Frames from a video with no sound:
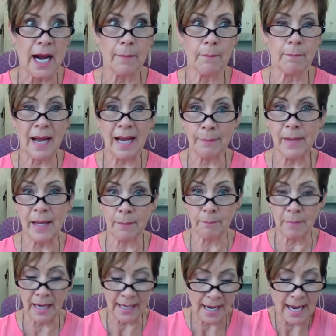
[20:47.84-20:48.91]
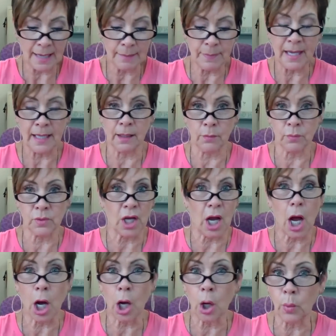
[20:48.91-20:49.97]
my eye palette was
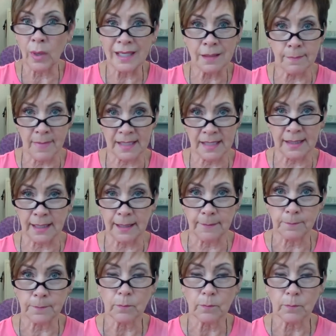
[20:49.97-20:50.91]
always messy.